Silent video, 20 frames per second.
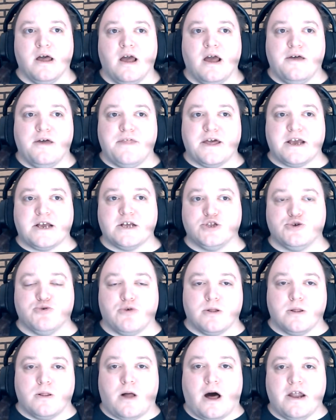They can do a
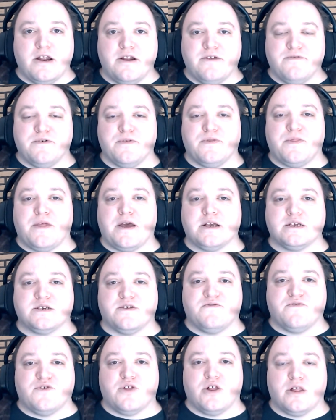lot of different things
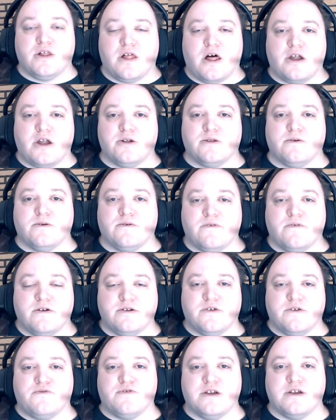and fill a lot of the
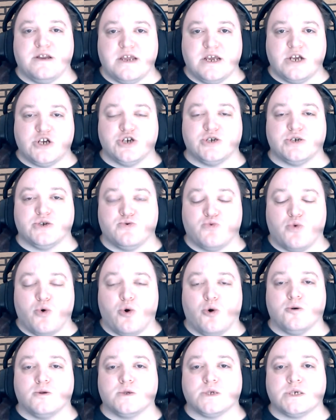different niches and
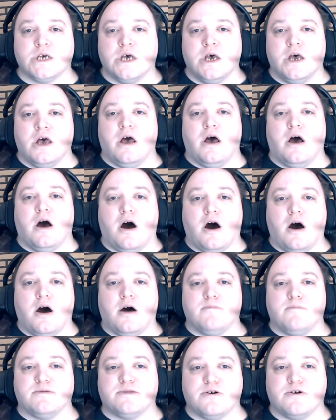roles,
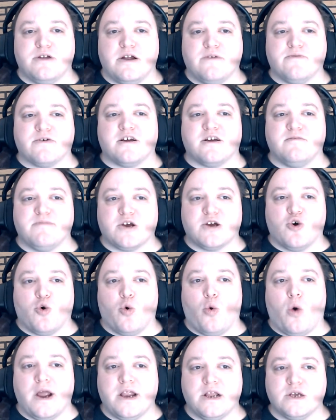but they're never going to be
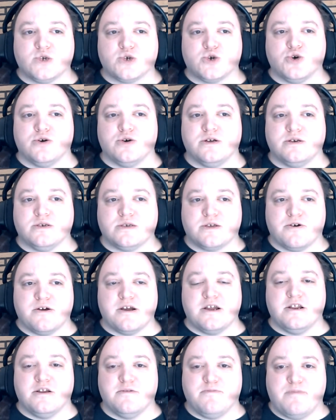quite as good as the
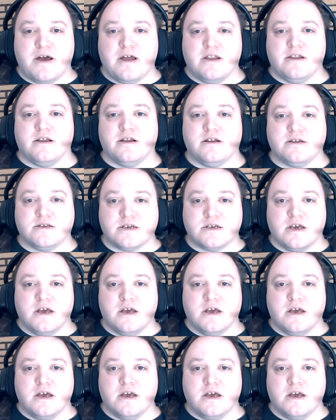independent